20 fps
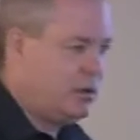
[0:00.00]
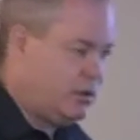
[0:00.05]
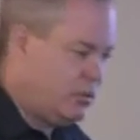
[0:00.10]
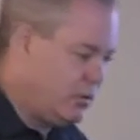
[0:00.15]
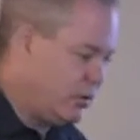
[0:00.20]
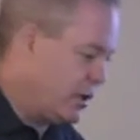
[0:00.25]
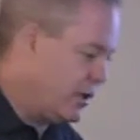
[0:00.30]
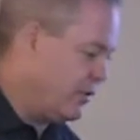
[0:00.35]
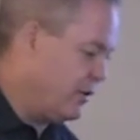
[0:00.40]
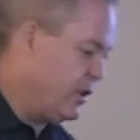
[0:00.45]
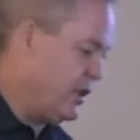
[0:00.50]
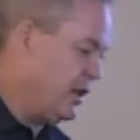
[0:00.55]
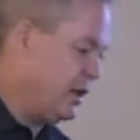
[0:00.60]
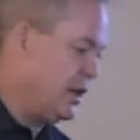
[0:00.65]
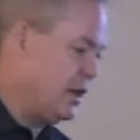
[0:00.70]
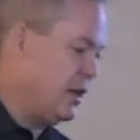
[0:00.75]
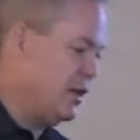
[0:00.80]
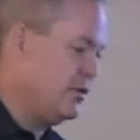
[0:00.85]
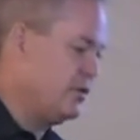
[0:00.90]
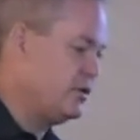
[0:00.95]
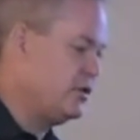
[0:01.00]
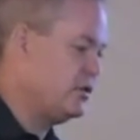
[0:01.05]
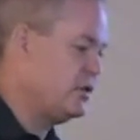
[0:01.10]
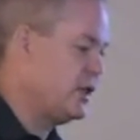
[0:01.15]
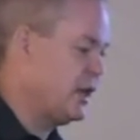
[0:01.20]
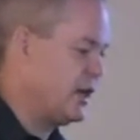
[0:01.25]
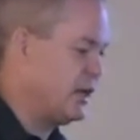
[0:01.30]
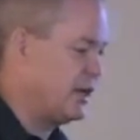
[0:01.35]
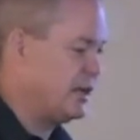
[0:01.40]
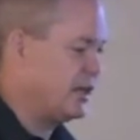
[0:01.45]
where everything else is
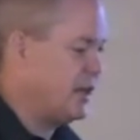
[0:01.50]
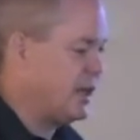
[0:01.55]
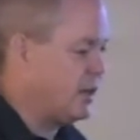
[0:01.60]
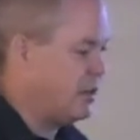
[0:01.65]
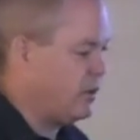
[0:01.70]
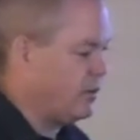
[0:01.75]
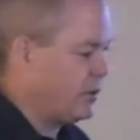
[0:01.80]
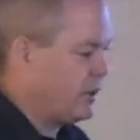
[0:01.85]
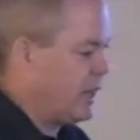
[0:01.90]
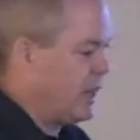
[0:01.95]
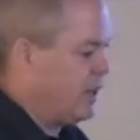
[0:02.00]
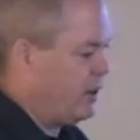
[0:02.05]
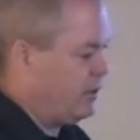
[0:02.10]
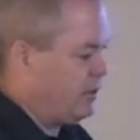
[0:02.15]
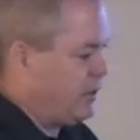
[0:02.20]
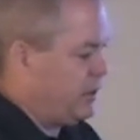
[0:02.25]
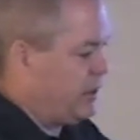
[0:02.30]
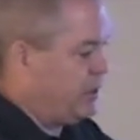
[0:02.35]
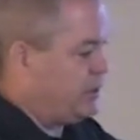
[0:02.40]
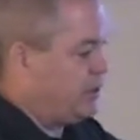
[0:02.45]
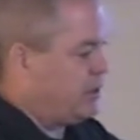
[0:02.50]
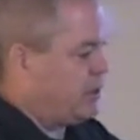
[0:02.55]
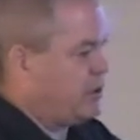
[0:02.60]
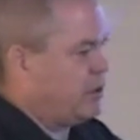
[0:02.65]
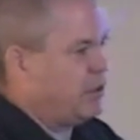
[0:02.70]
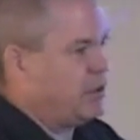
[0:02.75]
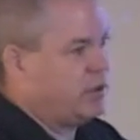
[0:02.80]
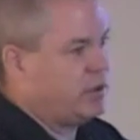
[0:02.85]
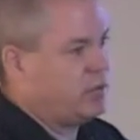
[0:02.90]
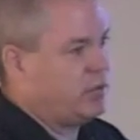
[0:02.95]
kind of yellowed out and this
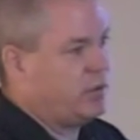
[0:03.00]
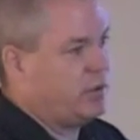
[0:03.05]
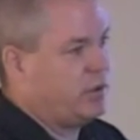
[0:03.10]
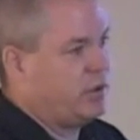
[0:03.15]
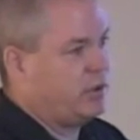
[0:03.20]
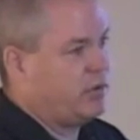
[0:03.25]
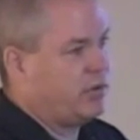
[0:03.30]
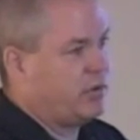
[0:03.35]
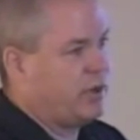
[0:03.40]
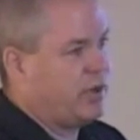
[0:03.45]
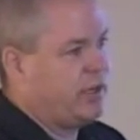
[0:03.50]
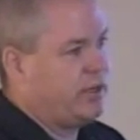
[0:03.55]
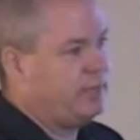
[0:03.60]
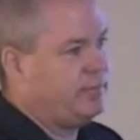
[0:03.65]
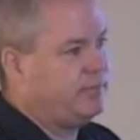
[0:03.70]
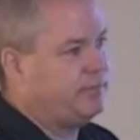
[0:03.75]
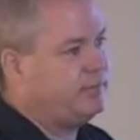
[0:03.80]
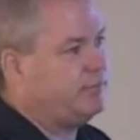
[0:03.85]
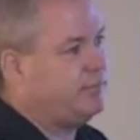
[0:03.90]
area is real green.